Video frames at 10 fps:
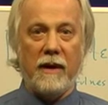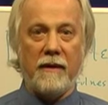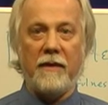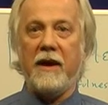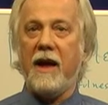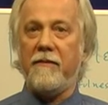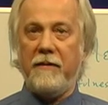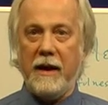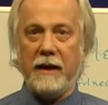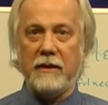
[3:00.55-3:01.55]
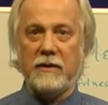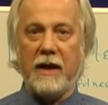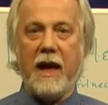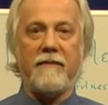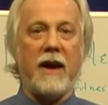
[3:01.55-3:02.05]
that they have feelings,
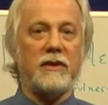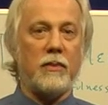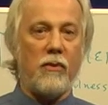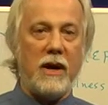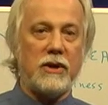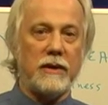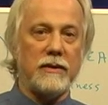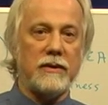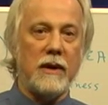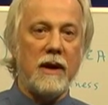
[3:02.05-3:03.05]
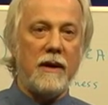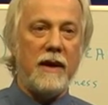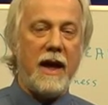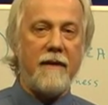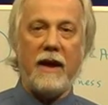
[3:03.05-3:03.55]
they have aspirations,
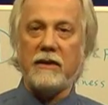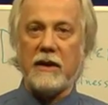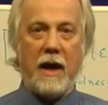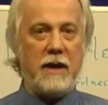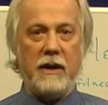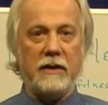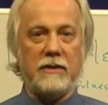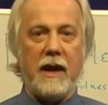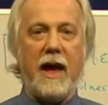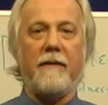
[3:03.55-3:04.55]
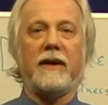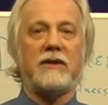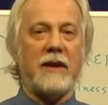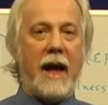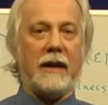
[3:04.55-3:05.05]
they have anxieties, they have
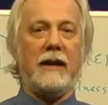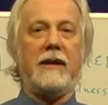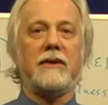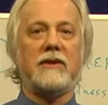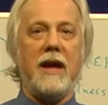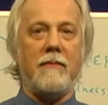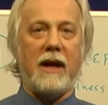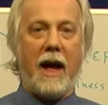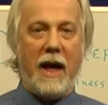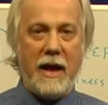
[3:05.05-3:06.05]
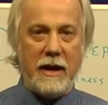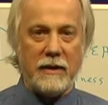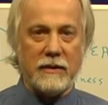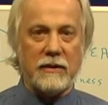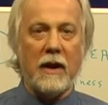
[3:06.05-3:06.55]
exactly the same
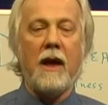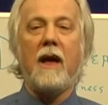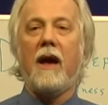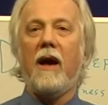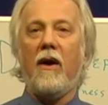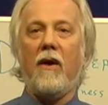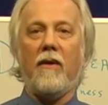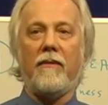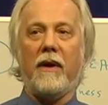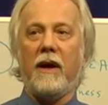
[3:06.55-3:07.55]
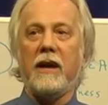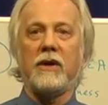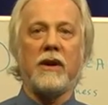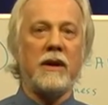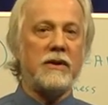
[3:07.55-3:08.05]
kinds of
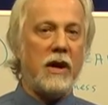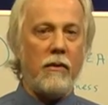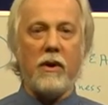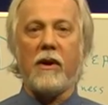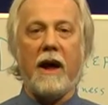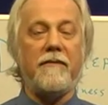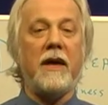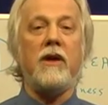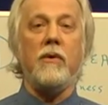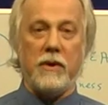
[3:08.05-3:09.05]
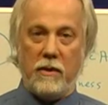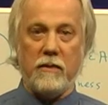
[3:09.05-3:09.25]
interior life that you do.